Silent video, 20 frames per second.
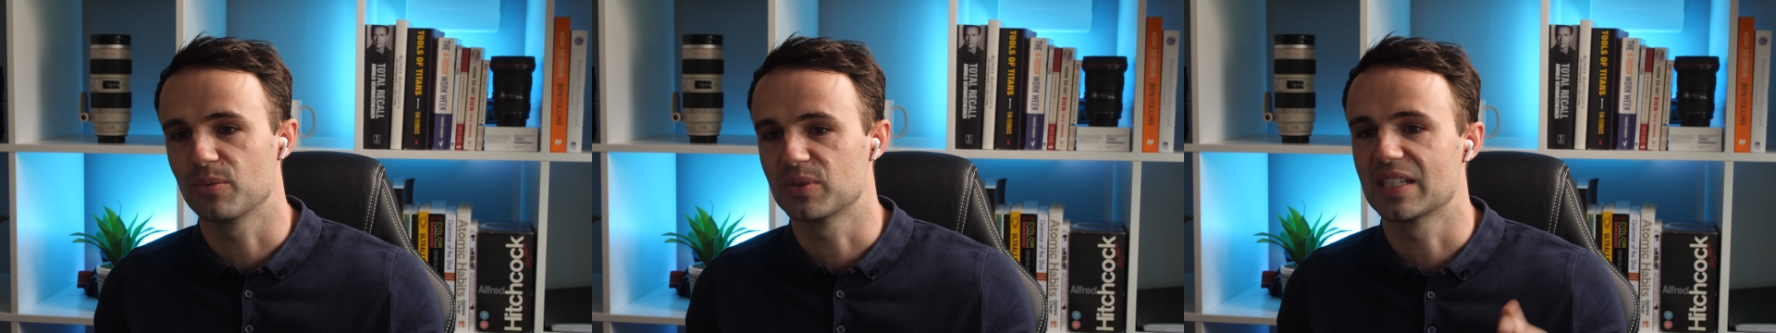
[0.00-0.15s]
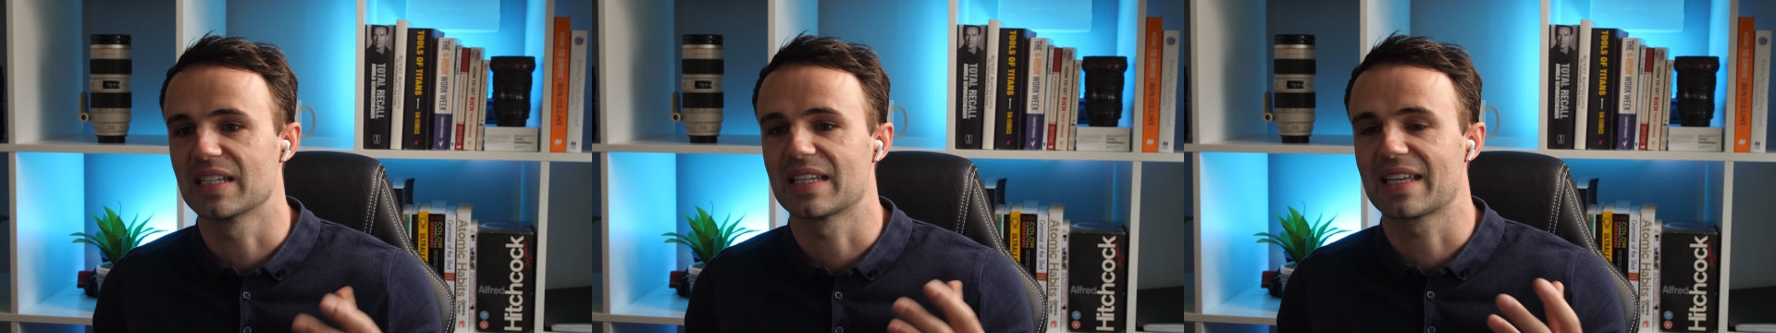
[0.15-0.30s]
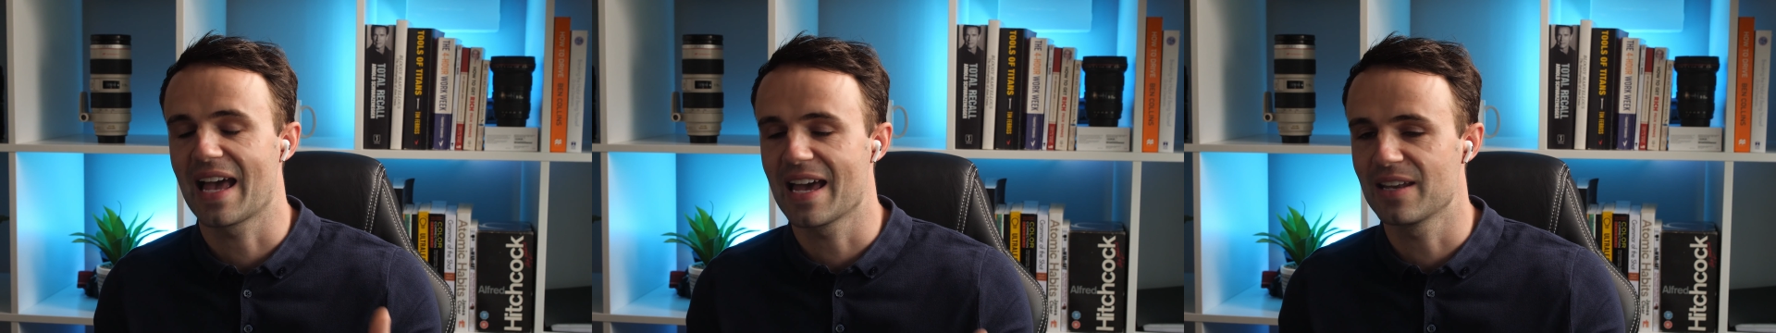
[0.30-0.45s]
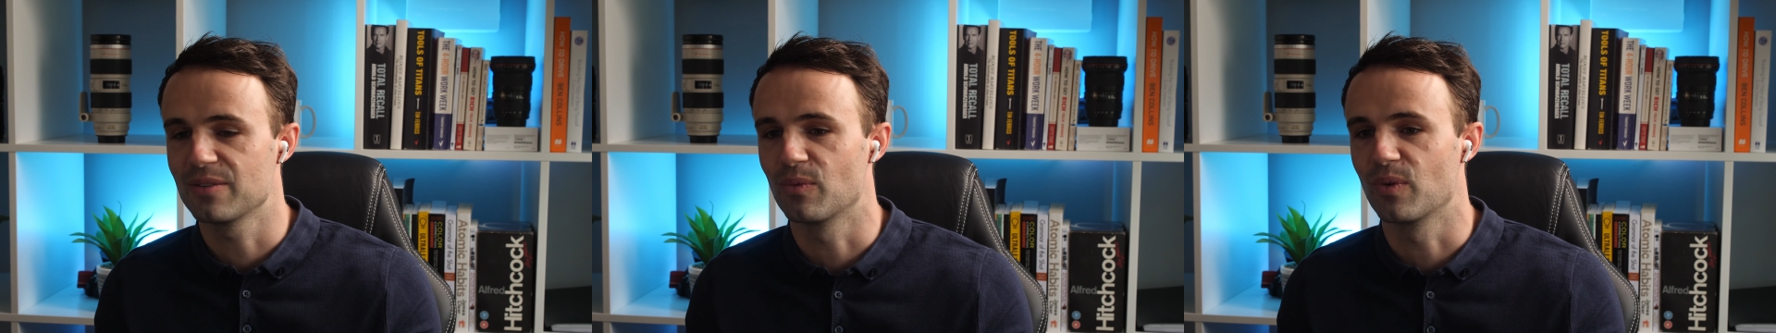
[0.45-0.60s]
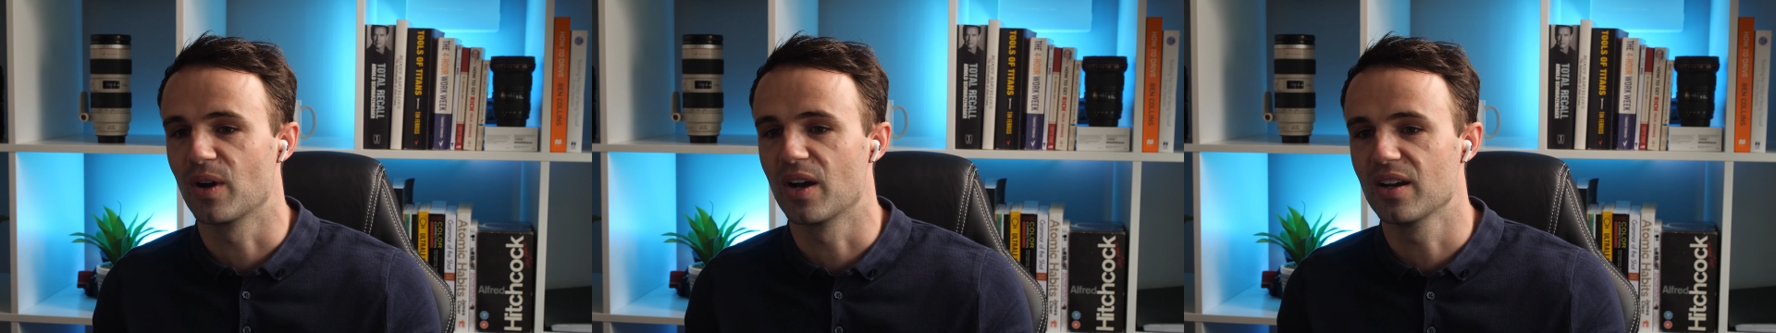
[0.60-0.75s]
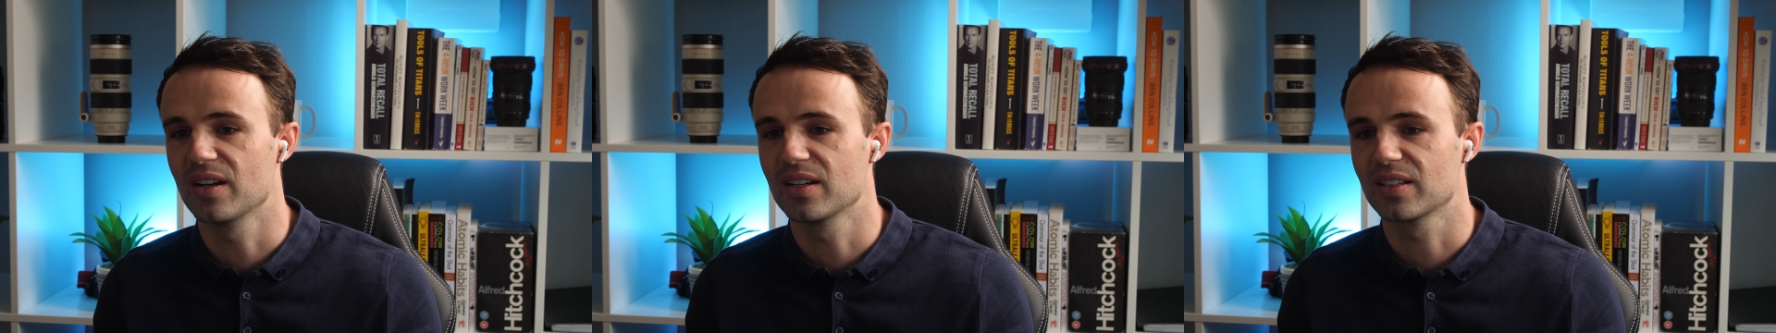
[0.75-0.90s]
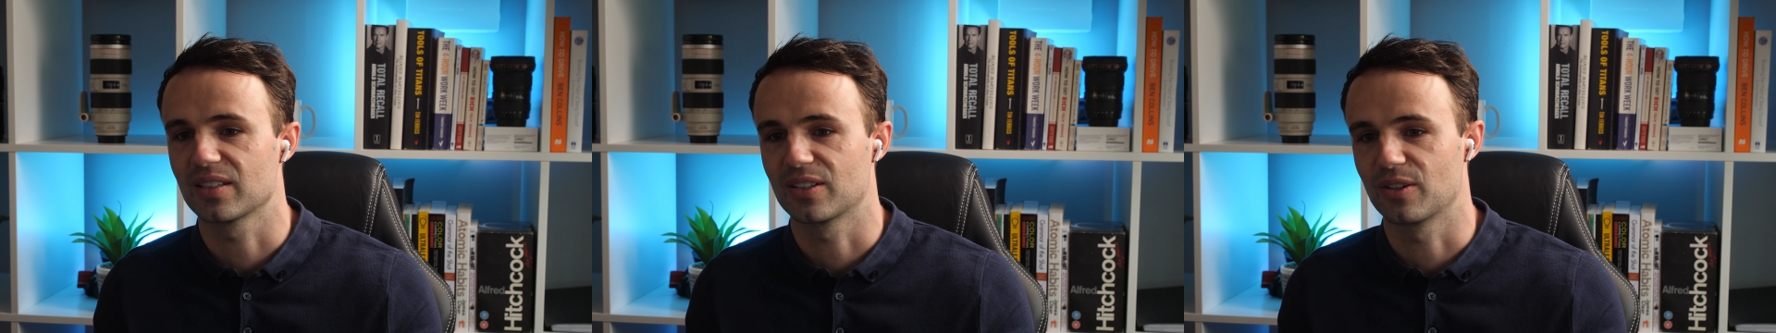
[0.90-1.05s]
Obviously, it can
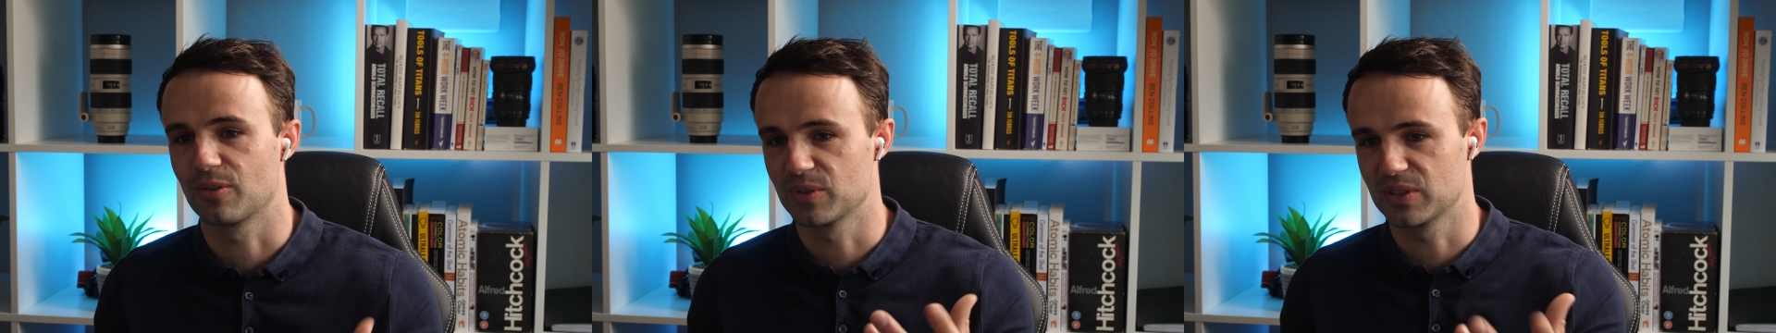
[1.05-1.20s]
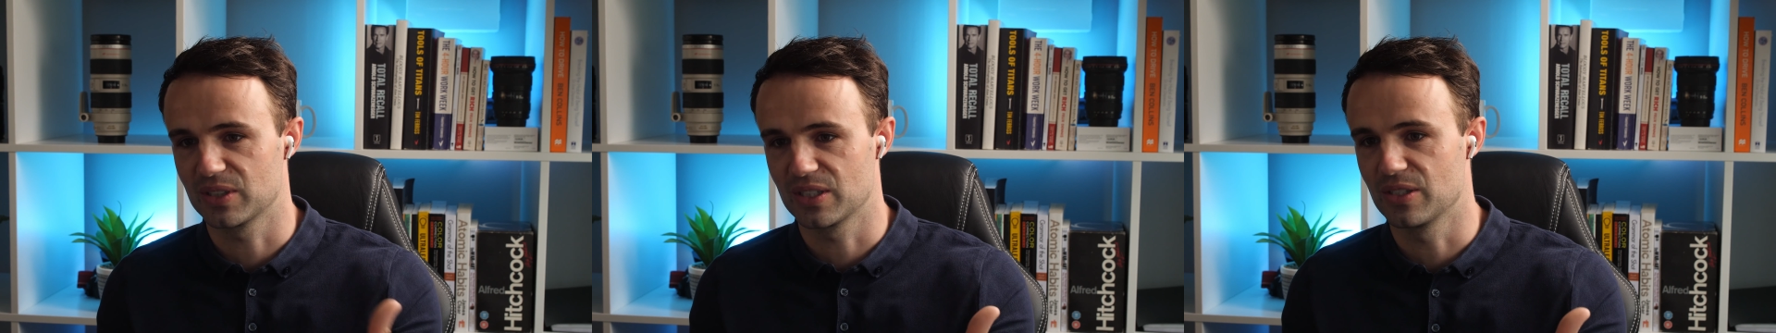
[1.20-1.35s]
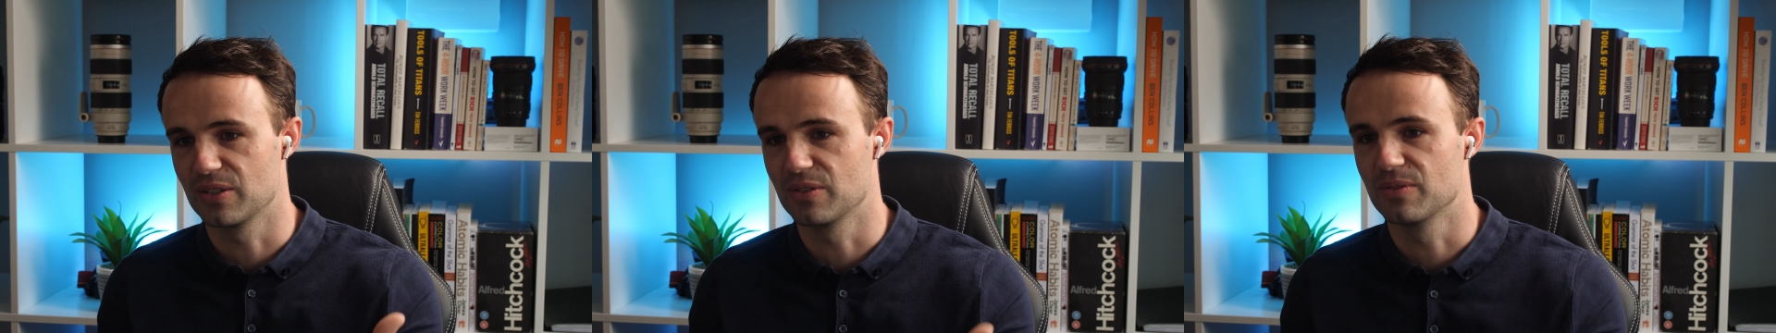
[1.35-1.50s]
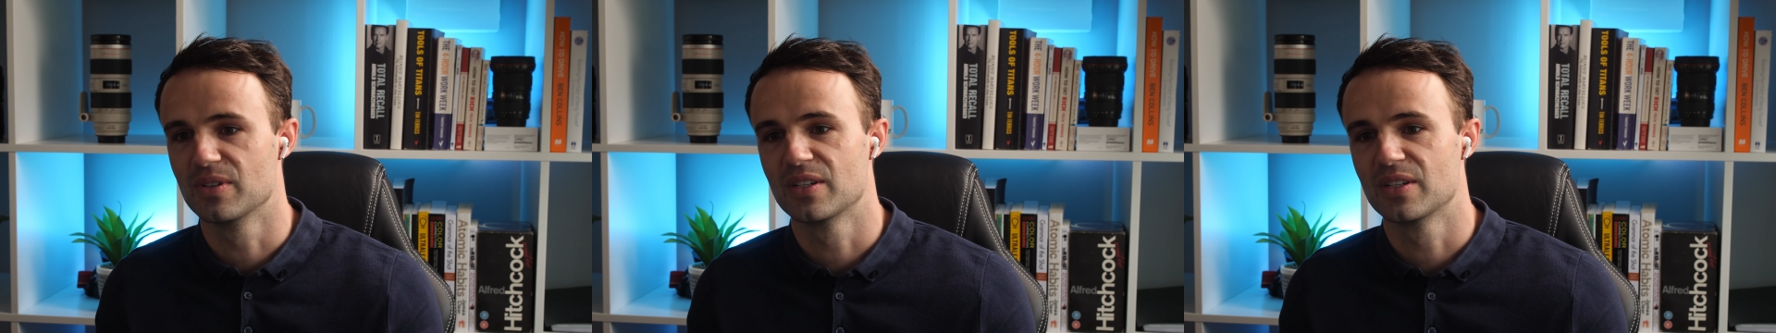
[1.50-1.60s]
work, and obviously